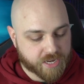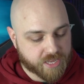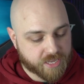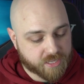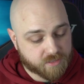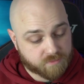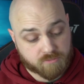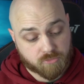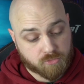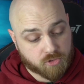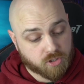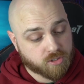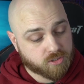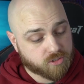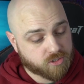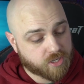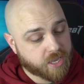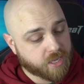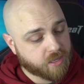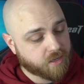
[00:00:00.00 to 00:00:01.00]
It
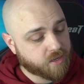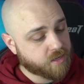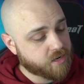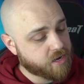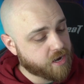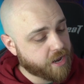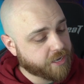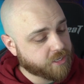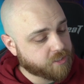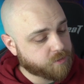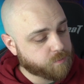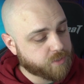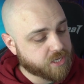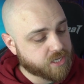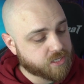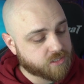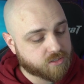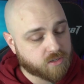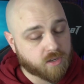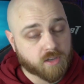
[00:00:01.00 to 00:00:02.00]
looks like a nice
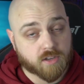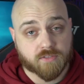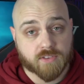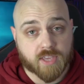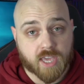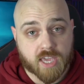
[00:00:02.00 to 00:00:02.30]
piece of